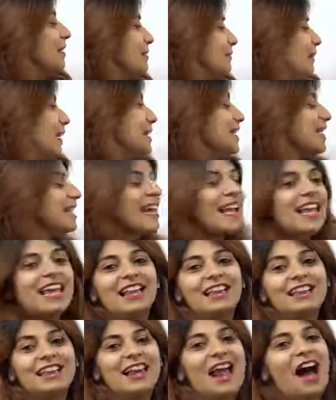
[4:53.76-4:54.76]
by
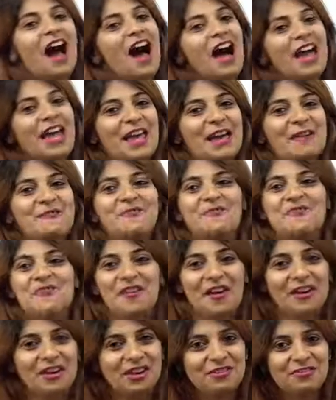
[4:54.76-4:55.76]
saying that I am
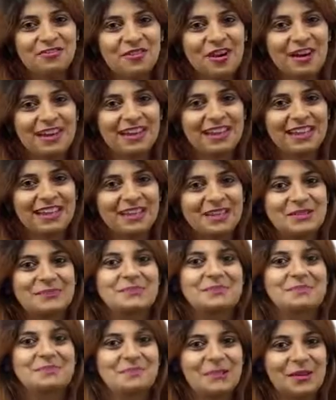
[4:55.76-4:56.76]
very friendly.
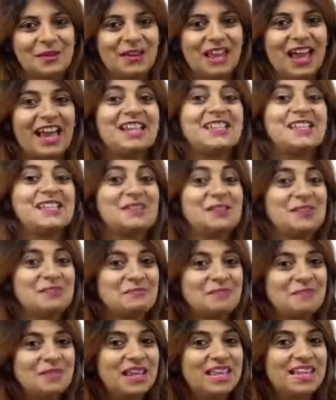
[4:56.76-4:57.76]
Okay, so
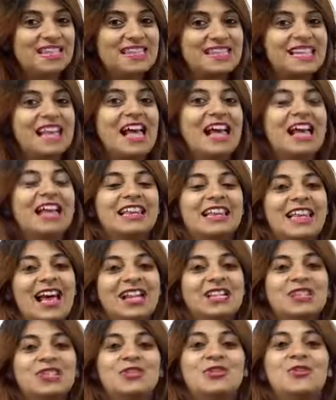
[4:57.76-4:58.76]
it means
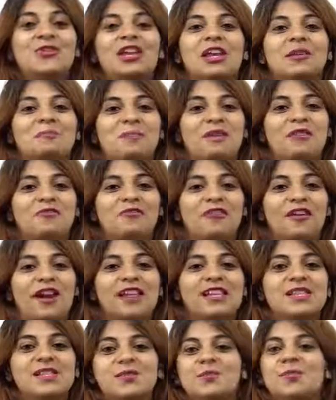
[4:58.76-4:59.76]
that you can be
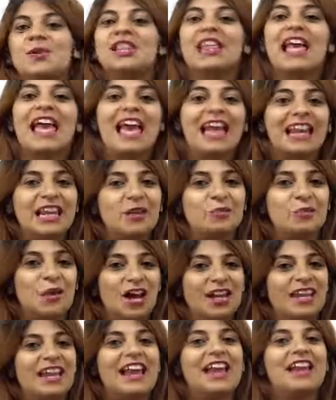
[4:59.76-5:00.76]
friends with
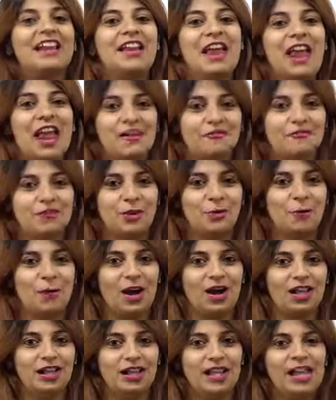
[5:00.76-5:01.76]
anyone and
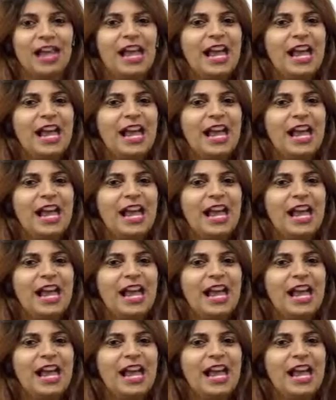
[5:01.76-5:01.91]
everyone.